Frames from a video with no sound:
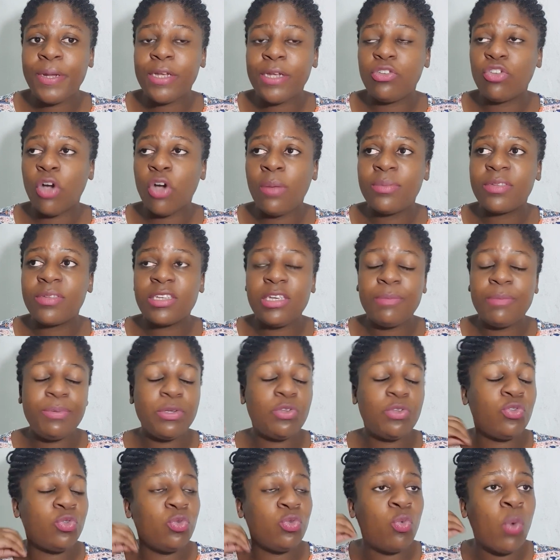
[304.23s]
jobs, keep
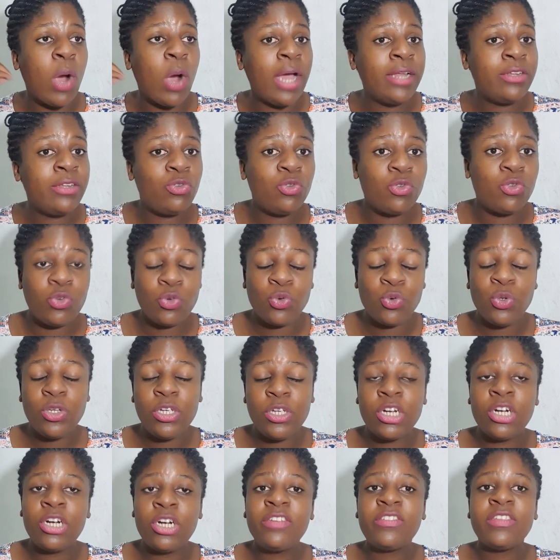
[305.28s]
it to 1 to 2
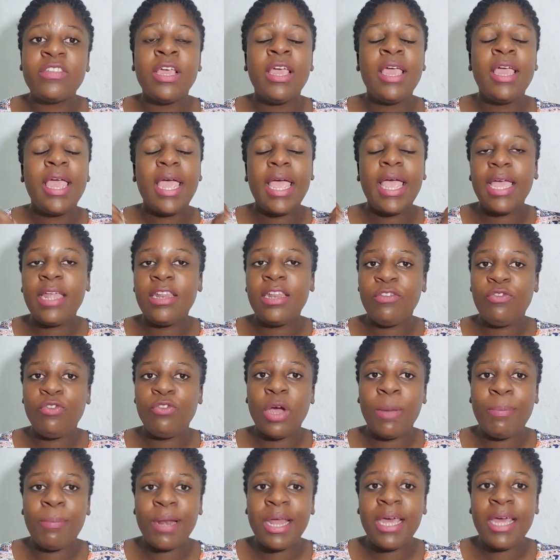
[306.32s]
years. And if
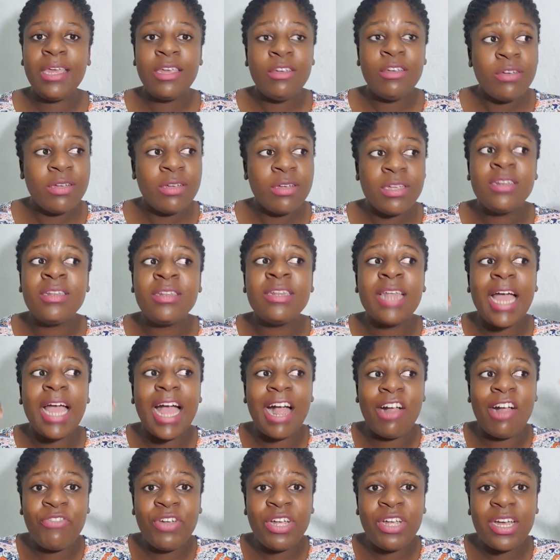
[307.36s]
you're applying in
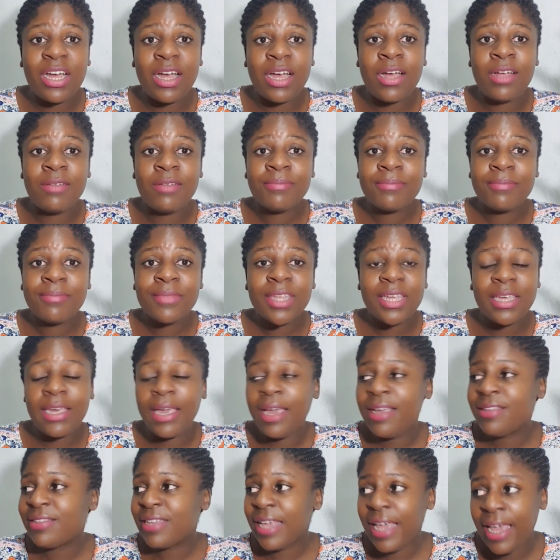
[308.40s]
Africa,
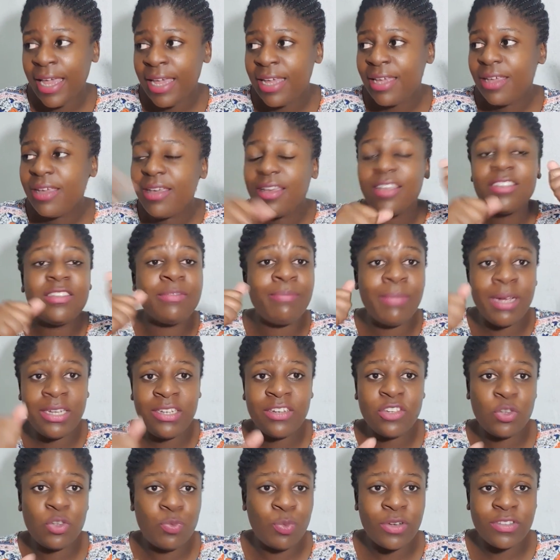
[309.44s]
guys, hey, as much
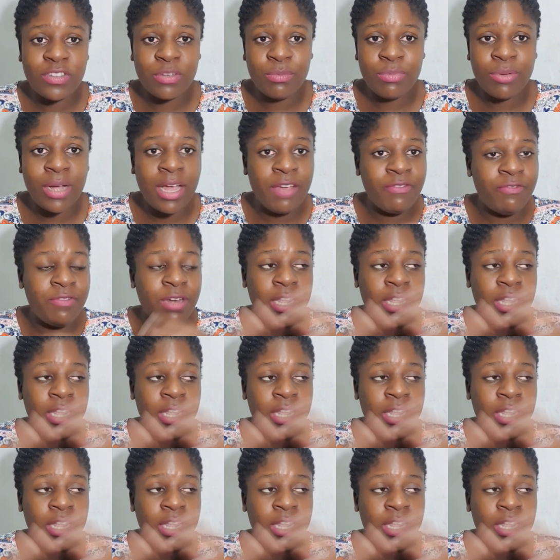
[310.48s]
as possible. I've